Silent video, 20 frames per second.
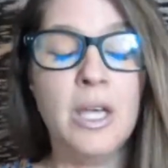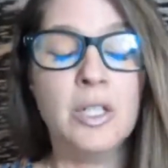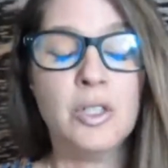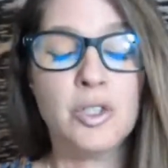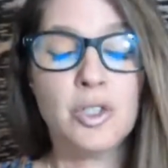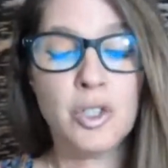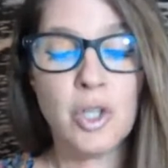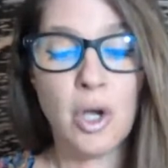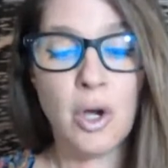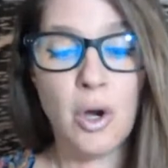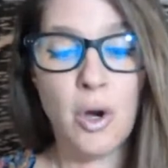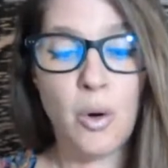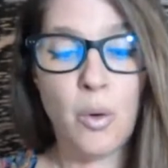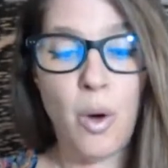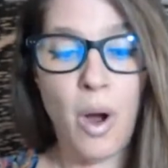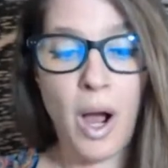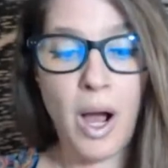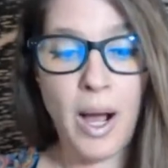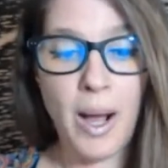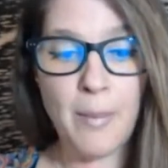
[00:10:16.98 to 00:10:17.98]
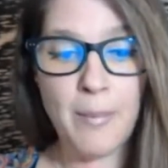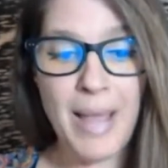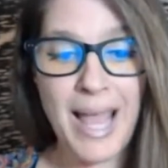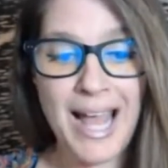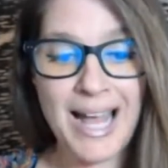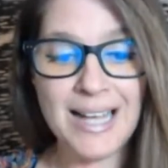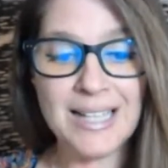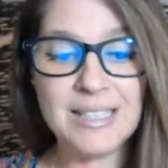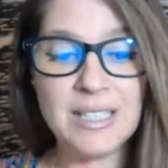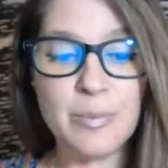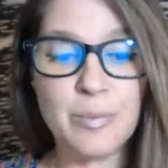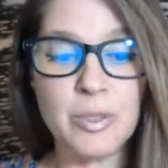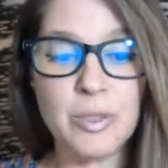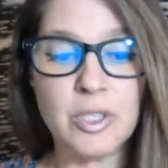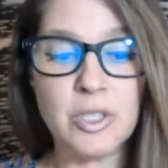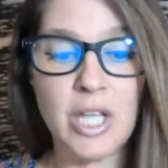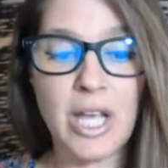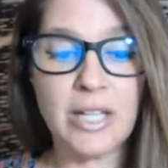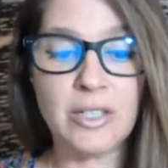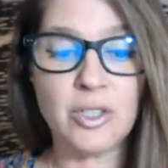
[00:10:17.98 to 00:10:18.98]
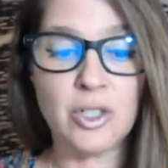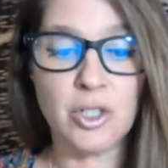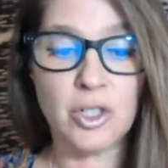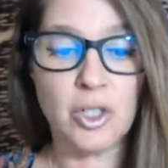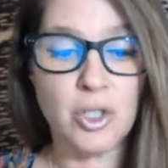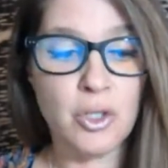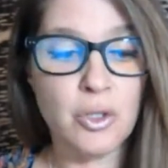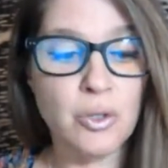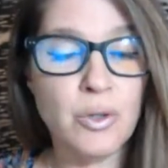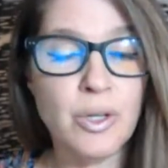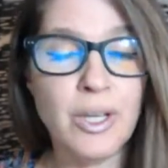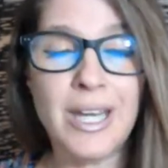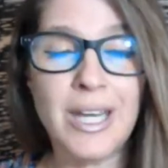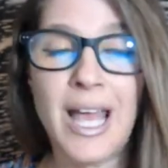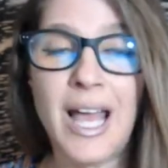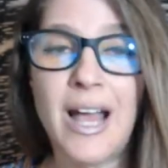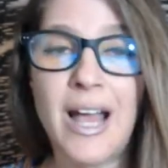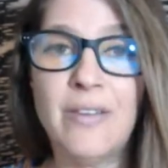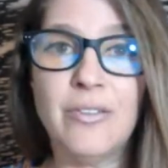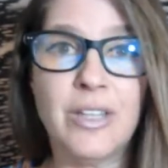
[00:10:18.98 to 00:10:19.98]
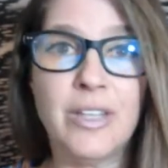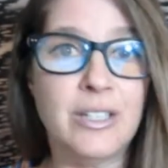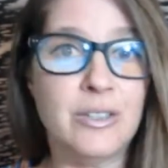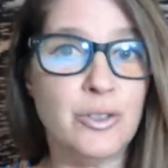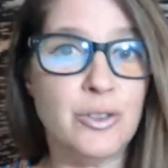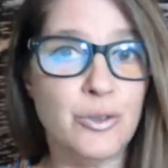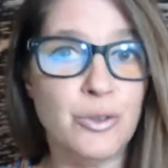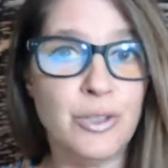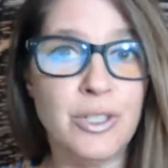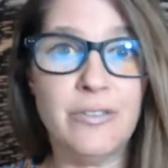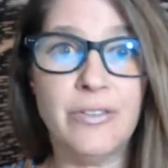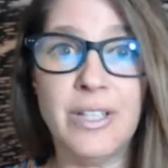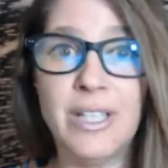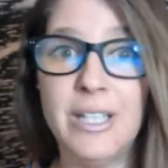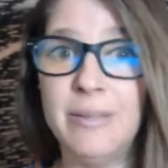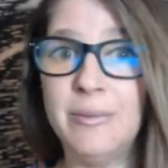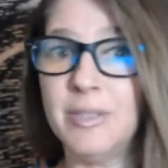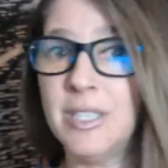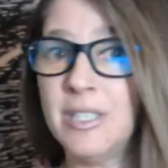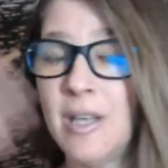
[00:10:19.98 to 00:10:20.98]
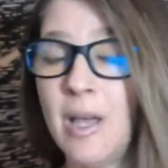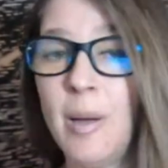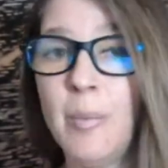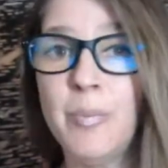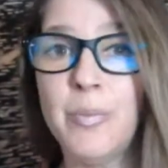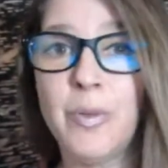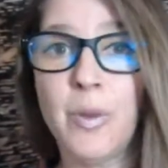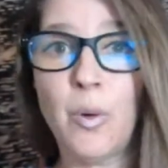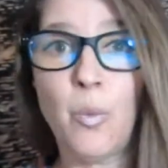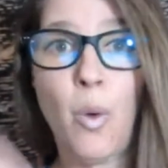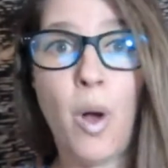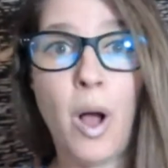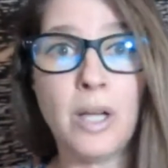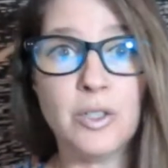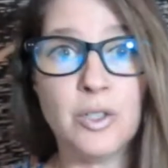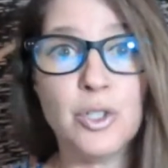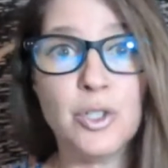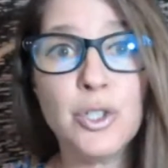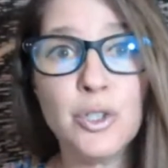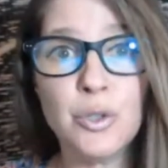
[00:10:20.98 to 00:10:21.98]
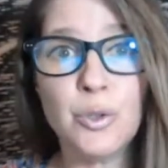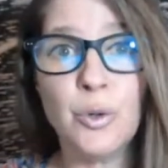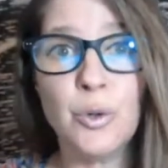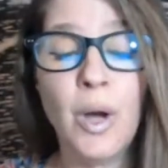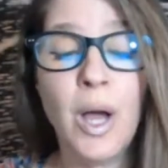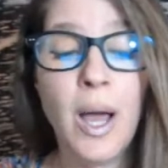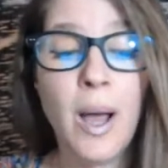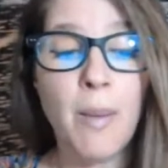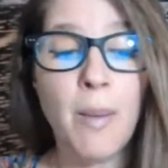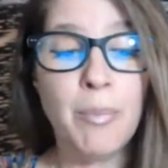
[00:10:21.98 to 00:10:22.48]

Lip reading: So as a projector, you can have intuitive hits up the wazoo,